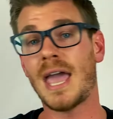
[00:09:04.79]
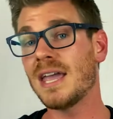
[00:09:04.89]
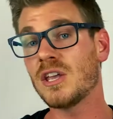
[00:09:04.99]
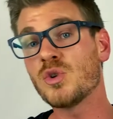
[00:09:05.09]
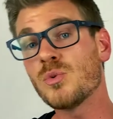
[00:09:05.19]

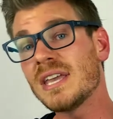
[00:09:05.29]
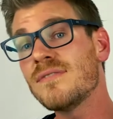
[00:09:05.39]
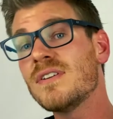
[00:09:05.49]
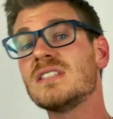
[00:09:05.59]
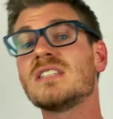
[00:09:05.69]
Hey, you
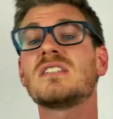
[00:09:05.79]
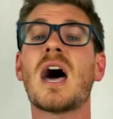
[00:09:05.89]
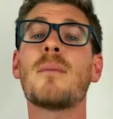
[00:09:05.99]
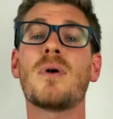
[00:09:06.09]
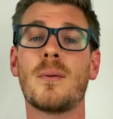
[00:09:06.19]
even
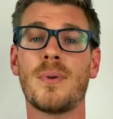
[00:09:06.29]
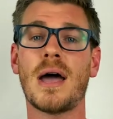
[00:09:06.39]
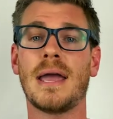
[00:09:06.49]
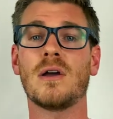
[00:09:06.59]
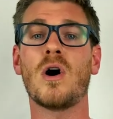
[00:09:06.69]
stop on
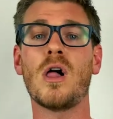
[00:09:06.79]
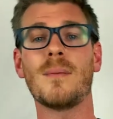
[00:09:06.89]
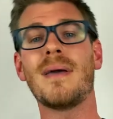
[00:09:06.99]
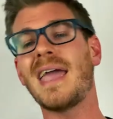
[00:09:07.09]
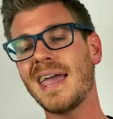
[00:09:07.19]
by. Call
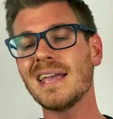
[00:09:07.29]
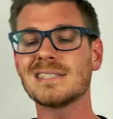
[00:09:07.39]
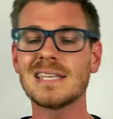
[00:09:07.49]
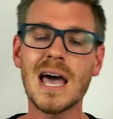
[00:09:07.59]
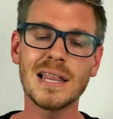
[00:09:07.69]
them, hey,
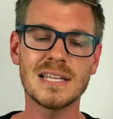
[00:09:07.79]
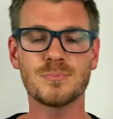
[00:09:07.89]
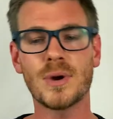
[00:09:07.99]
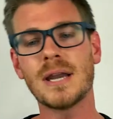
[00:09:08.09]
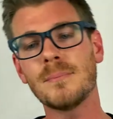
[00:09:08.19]
Sally, it's
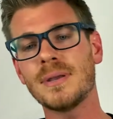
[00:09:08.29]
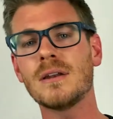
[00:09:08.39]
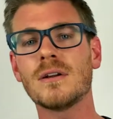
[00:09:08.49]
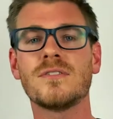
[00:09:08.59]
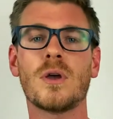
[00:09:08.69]
Brandon
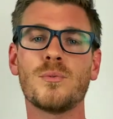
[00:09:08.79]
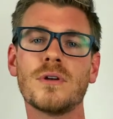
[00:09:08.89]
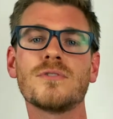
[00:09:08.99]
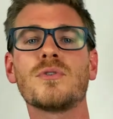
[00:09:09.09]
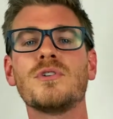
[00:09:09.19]
Peters, that
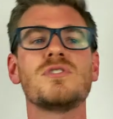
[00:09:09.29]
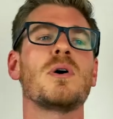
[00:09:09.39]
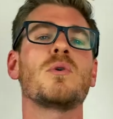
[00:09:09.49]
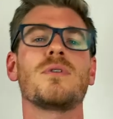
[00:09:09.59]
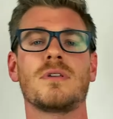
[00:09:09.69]
realtor you
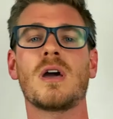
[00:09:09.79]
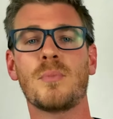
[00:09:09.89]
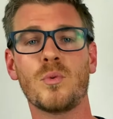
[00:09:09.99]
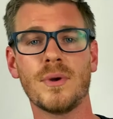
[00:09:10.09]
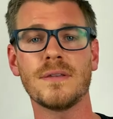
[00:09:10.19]
spoke with a
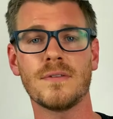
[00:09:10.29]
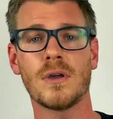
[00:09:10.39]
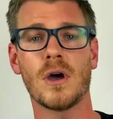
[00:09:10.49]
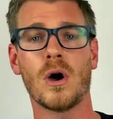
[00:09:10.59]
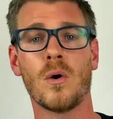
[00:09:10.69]
couple weeks
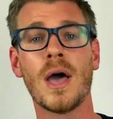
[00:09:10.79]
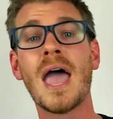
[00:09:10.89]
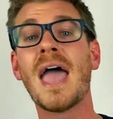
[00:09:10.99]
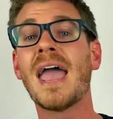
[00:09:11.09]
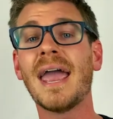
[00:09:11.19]
ago.
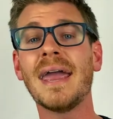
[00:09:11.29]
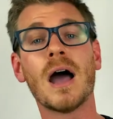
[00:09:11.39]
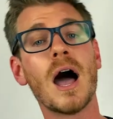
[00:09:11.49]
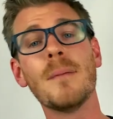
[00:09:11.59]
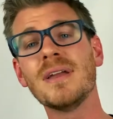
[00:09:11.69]

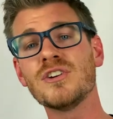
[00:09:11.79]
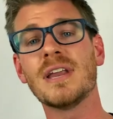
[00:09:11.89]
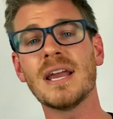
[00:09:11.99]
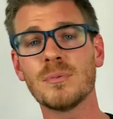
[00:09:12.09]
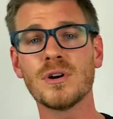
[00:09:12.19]
Hey, I'm in your
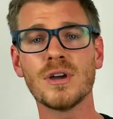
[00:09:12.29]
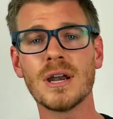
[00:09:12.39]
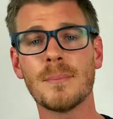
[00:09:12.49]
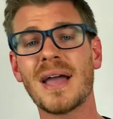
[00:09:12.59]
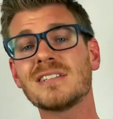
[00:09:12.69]
neighborhood.
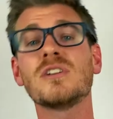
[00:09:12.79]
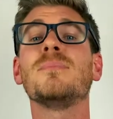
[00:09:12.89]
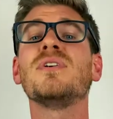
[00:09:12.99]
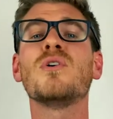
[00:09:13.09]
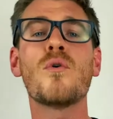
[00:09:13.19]
I'm actually gonna
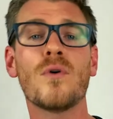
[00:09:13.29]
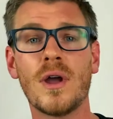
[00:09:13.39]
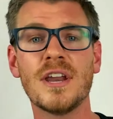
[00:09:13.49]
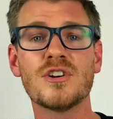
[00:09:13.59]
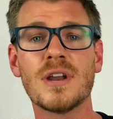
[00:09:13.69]
be
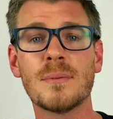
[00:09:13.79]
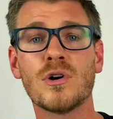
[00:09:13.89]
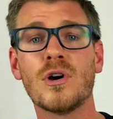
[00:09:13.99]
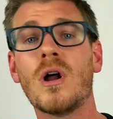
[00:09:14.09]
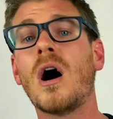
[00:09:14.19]
in your
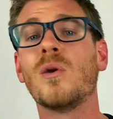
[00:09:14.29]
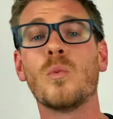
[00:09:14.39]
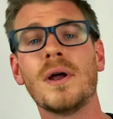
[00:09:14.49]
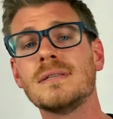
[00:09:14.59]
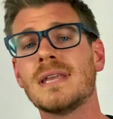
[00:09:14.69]
neighborhood on
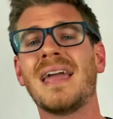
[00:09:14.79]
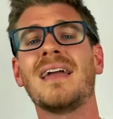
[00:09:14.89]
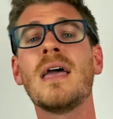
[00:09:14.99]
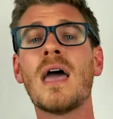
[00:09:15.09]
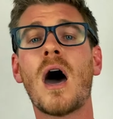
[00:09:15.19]

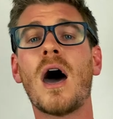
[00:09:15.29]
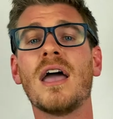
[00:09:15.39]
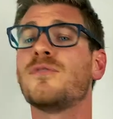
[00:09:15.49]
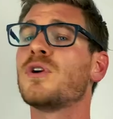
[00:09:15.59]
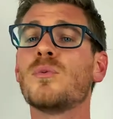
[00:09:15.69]
Wednesday. Uh,
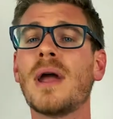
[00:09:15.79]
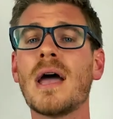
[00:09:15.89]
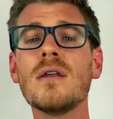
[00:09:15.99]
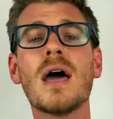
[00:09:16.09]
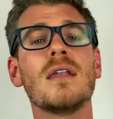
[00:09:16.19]
if you're
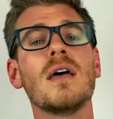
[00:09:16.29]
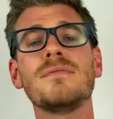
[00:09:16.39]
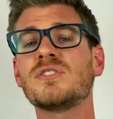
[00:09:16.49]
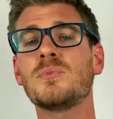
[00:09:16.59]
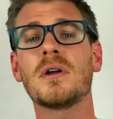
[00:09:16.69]
around, I'd love
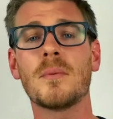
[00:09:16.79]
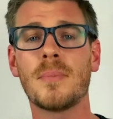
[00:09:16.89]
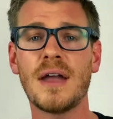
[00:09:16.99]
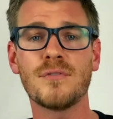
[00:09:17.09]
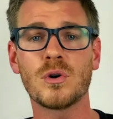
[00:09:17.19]
to swing on
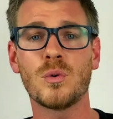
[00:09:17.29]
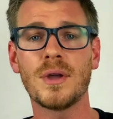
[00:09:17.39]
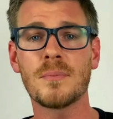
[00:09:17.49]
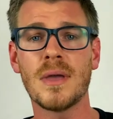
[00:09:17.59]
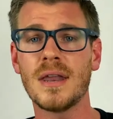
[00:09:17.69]
by for a
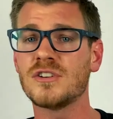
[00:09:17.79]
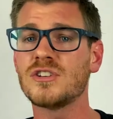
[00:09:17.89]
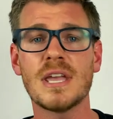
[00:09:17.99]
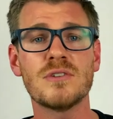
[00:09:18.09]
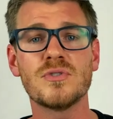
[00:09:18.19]
quick minute and
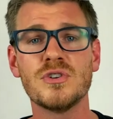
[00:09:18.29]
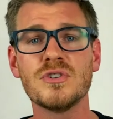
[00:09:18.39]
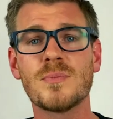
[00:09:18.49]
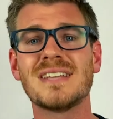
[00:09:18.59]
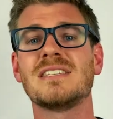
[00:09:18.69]
just
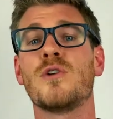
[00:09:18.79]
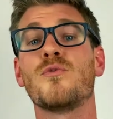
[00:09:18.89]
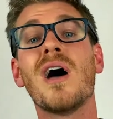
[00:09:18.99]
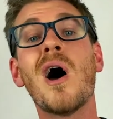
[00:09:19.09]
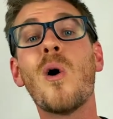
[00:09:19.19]
introduce myself.
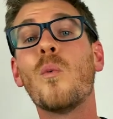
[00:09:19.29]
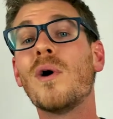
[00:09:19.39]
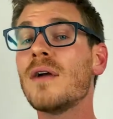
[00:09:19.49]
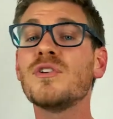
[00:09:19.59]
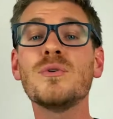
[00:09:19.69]

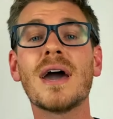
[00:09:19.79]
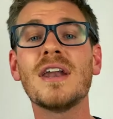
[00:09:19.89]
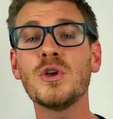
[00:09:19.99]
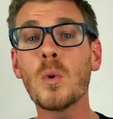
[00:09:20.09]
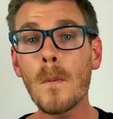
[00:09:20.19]
Whatever you gotta
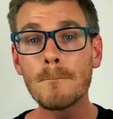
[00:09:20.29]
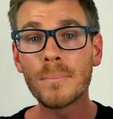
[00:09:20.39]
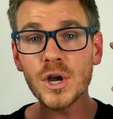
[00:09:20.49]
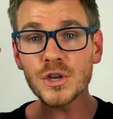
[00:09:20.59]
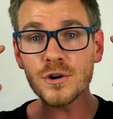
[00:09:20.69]
do,
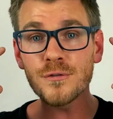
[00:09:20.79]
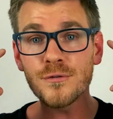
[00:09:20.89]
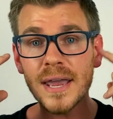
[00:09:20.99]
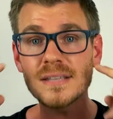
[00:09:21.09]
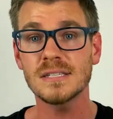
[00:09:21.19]
put your
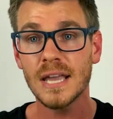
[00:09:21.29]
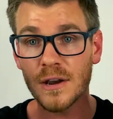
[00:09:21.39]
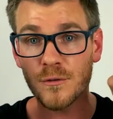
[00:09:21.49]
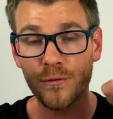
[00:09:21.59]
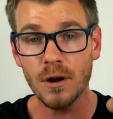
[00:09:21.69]
face
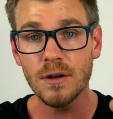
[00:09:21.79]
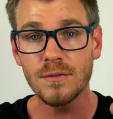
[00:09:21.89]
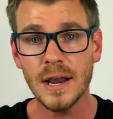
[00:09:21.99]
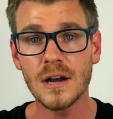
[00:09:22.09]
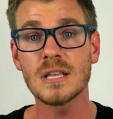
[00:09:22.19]
in front of
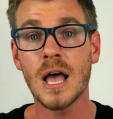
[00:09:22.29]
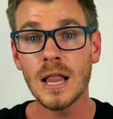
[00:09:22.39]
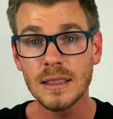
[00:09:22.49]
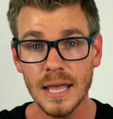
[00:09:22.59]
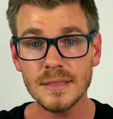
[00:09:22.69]
theirs.
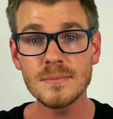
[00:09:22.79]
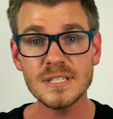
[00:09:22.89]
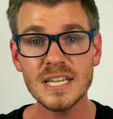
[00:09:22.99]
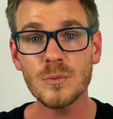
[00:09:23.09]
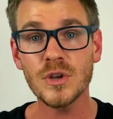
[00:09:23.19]
Let them
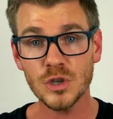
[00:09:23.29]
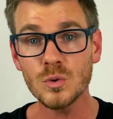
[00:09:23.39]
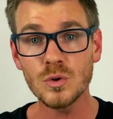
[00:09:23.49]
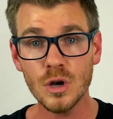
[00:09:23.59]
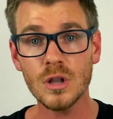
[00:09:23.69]
see what you
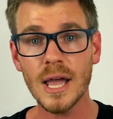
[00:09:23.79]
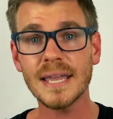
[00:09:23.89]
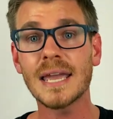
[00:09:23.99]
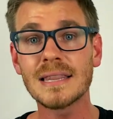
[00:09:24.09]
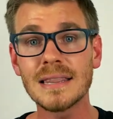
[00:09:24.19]
look
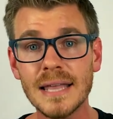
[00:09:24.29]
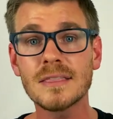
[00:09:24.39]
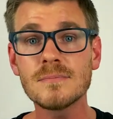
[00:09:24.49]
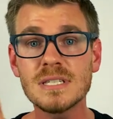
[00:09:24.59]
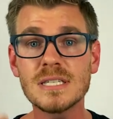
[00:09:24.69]
like and let
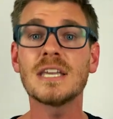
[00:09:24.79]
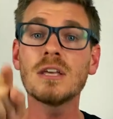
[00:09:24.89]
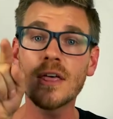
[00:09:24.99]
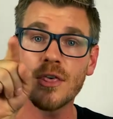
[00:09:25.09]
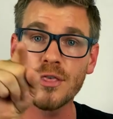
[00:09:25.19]
them
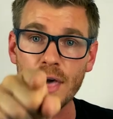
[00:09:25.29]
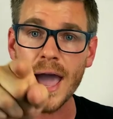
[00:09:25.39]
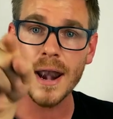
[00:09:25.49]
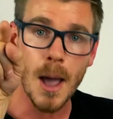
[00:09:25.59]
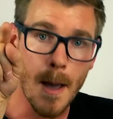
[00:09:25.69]
see
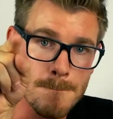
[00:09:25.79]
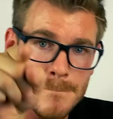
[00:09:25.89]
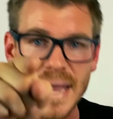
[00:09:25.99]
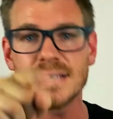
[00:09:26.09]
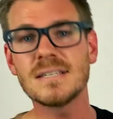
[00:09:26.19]
that
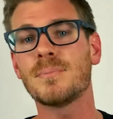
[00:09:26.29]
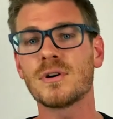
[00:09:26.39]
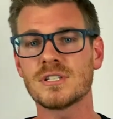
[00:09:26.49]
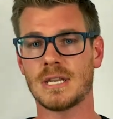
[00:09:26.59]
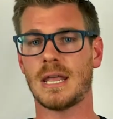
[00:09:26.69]
amazing
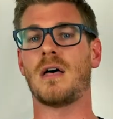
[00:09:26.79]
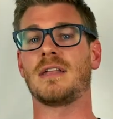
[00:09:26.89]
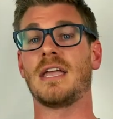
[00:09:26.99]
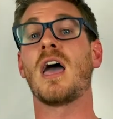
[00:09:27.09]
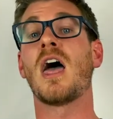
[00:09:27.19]
personality.